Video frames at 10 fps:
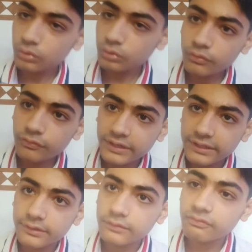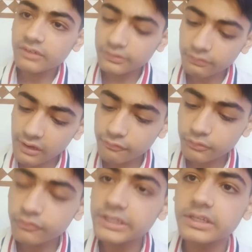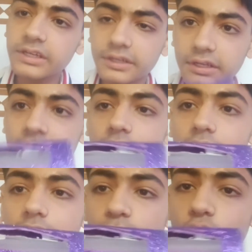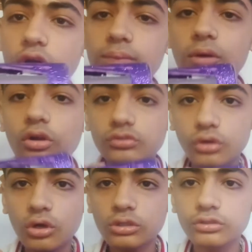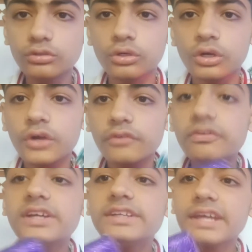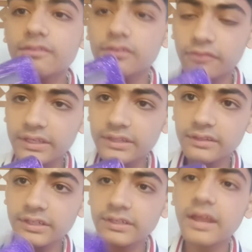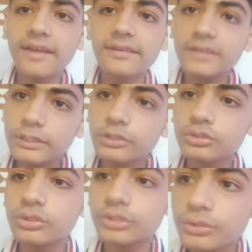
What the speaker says: Friends, first we have to fit it in a small box also. First I will fix it and then show you.